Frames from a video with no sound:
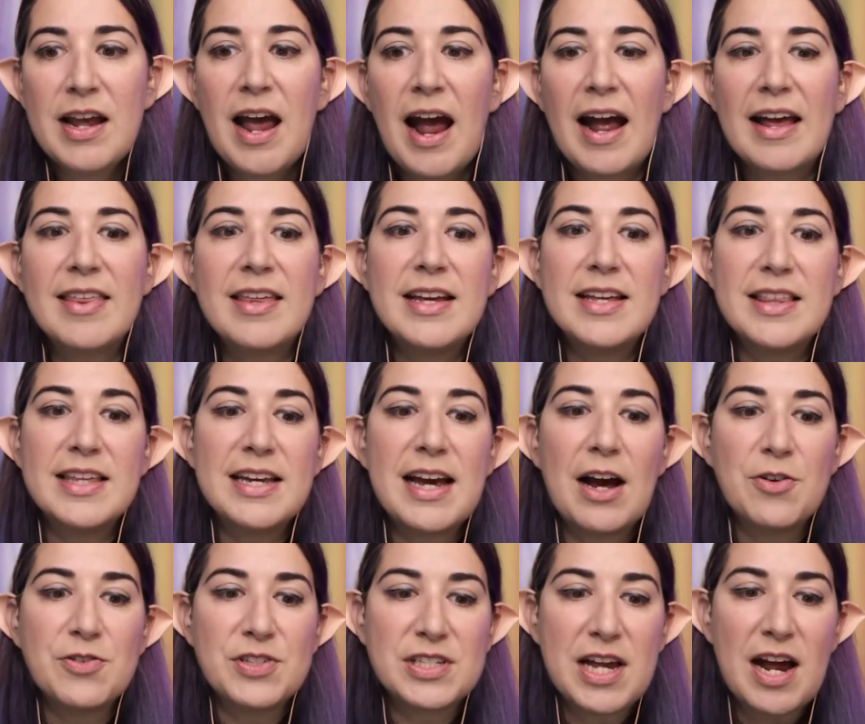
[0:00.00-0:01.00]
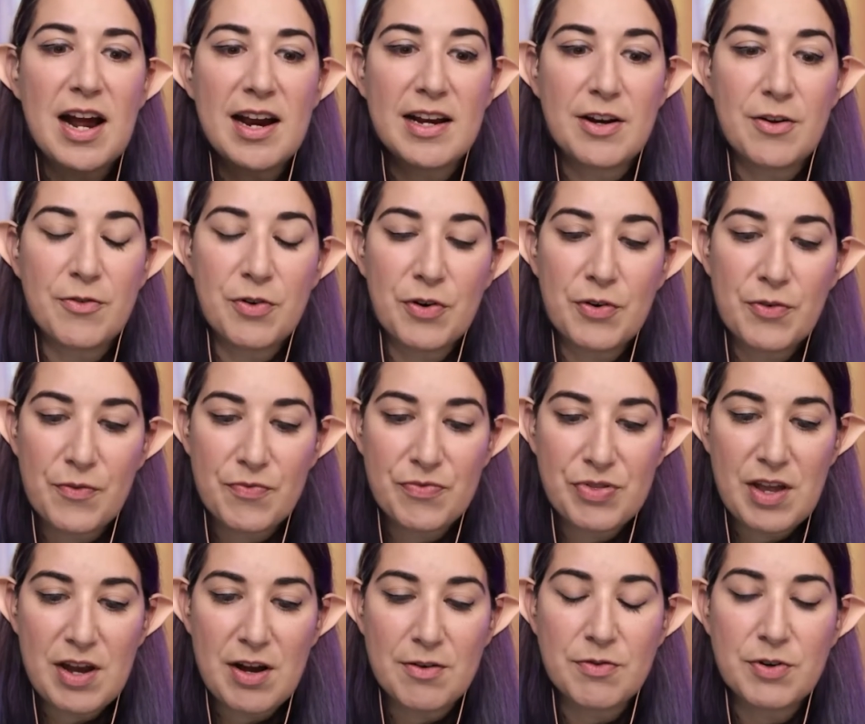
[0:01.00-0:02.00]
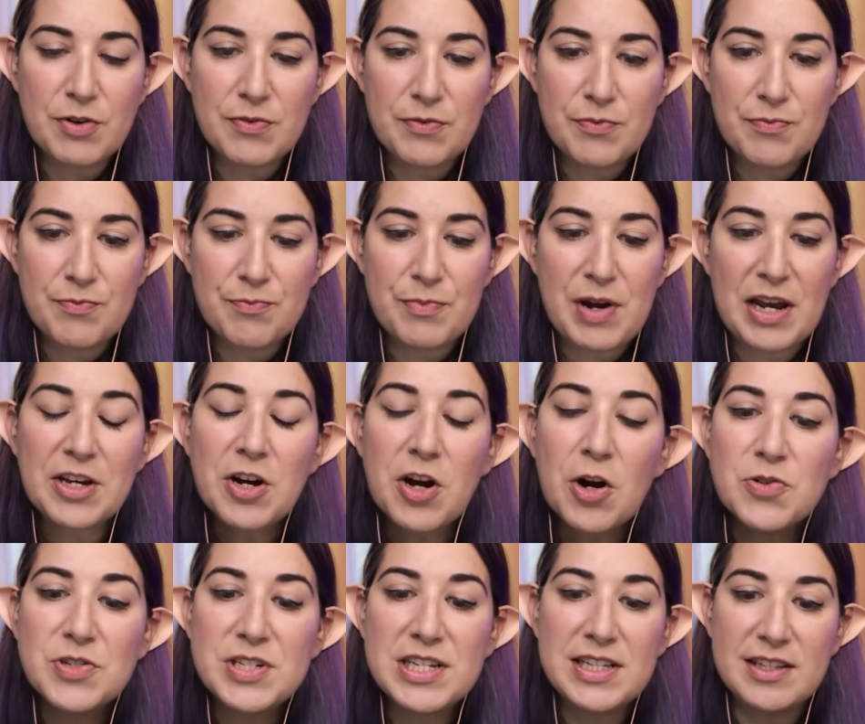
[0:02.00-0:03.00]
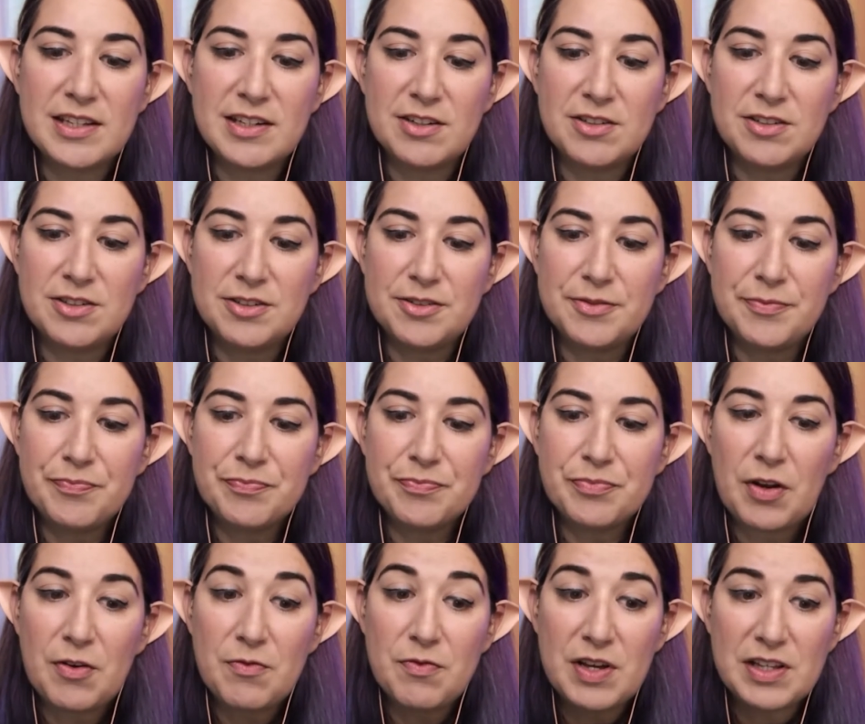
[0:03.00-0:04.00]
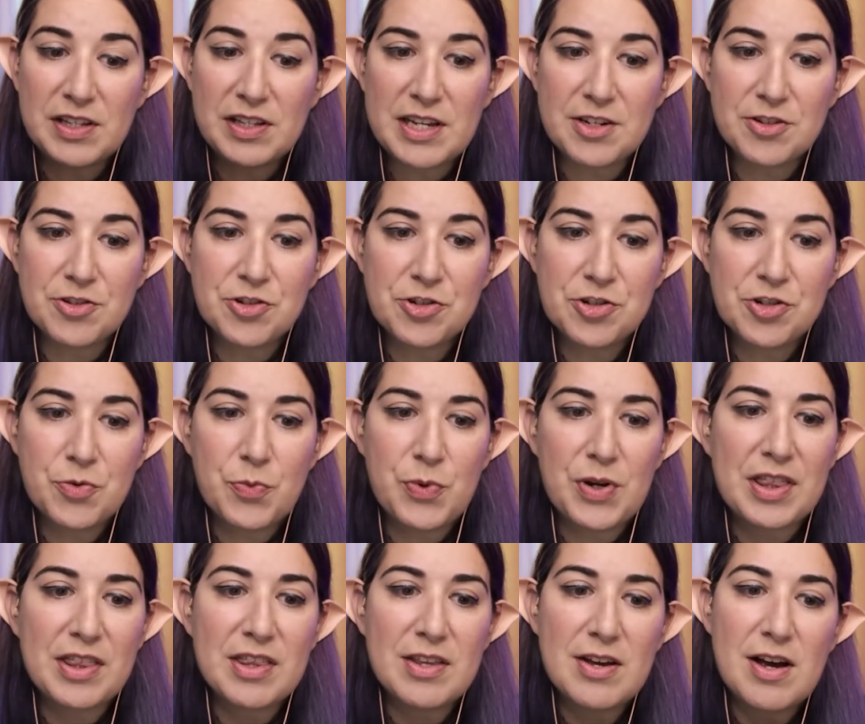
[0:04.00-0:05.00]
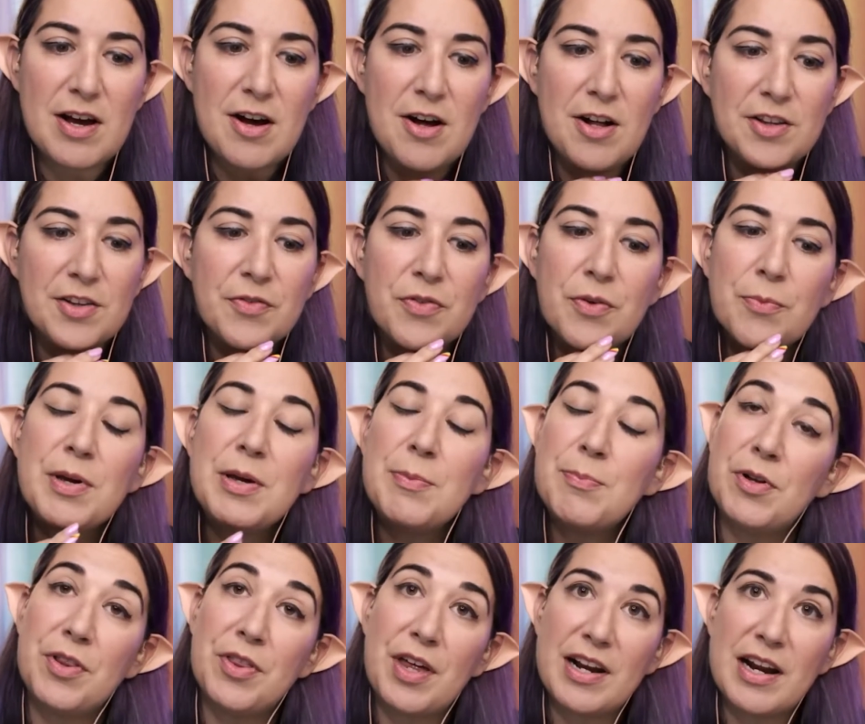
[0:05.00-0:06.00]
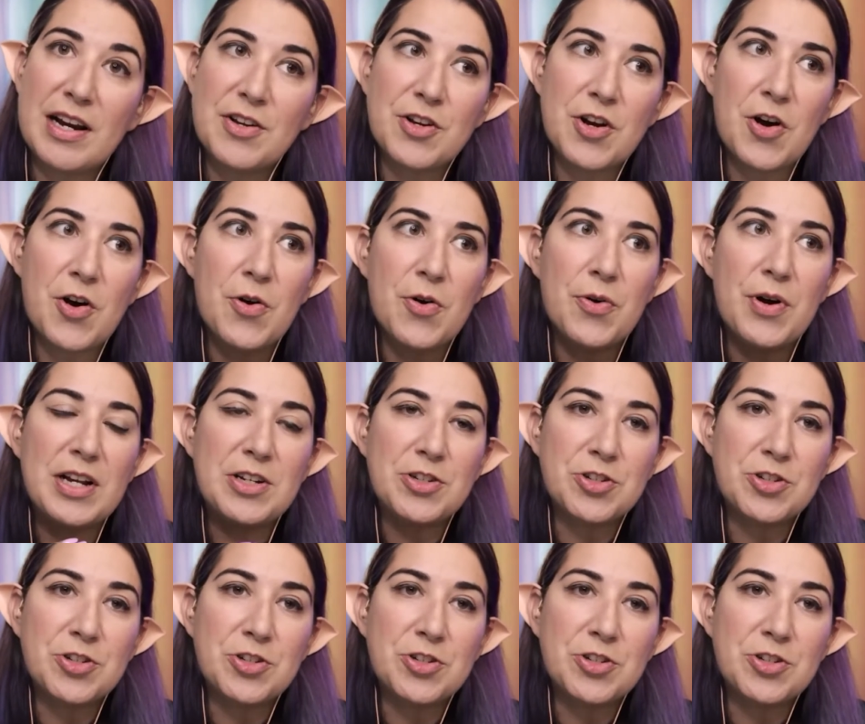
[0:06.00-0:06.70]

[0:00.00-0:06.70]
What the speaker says: think the outside of my cozy little village with all of the people that I know and